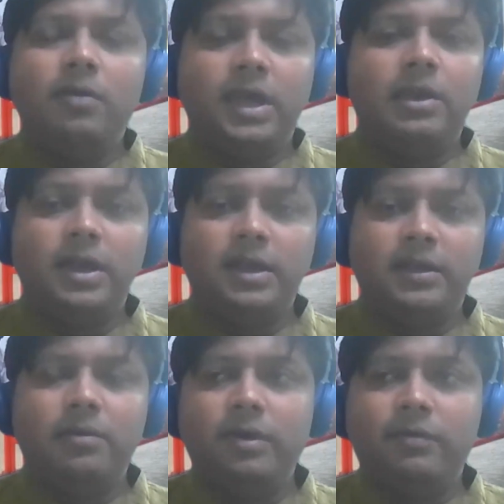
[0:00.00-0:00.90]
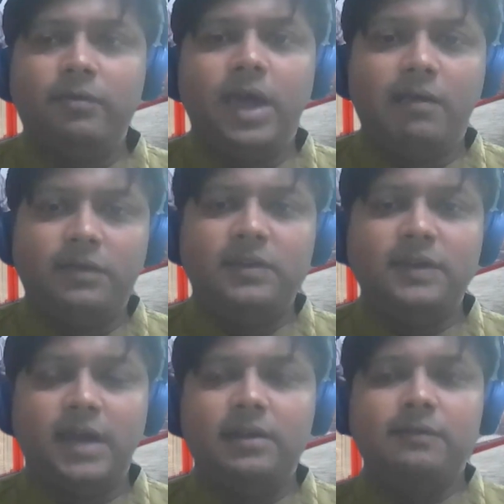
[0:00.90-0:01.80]
okay, if we have
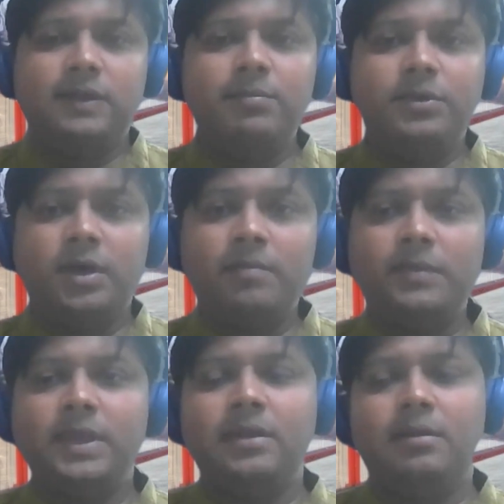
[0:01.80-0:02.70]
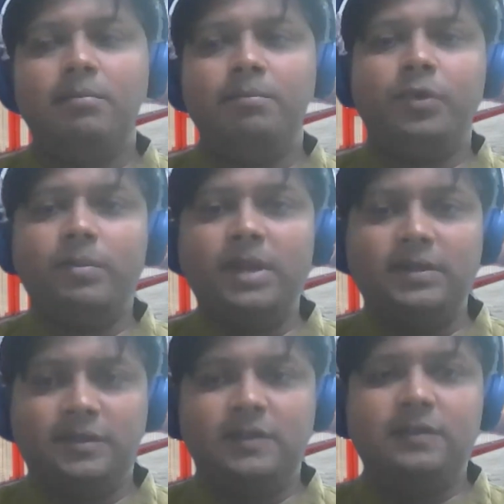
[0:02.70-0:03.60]
this kind of symptom, then
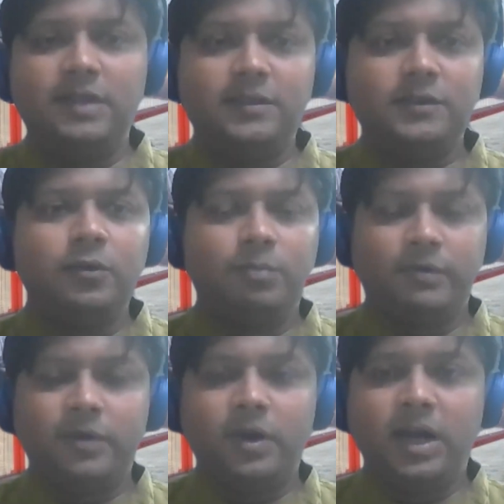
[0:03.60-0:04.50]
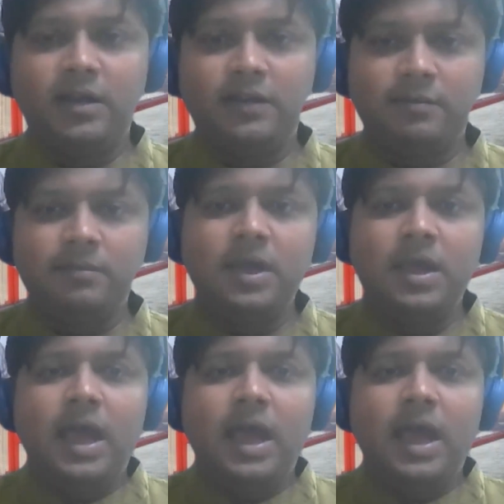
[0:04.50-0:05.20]
probably this is this group of organism,